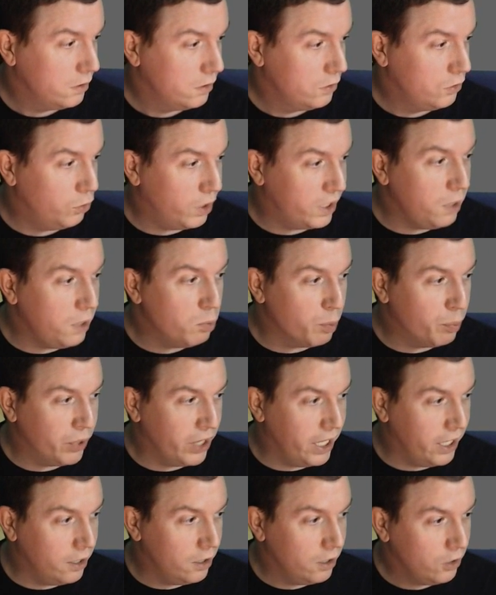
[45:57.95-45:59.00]
Do I keep a
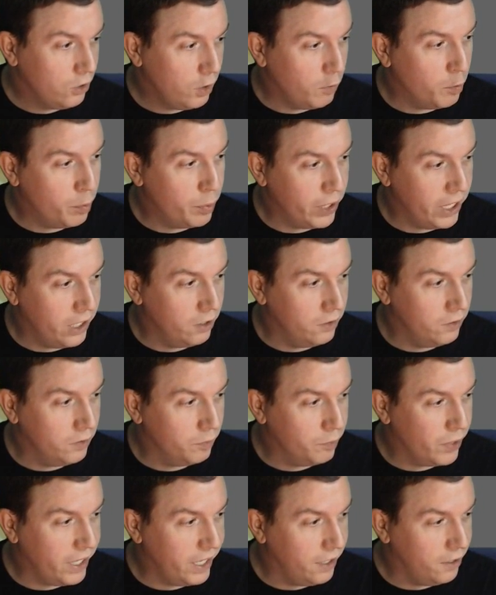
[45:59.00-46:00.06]
planner? You have a planner and
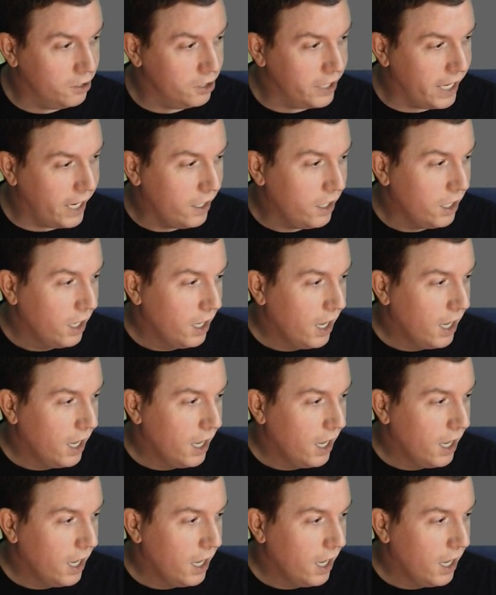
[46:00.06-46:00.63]
plan out your day?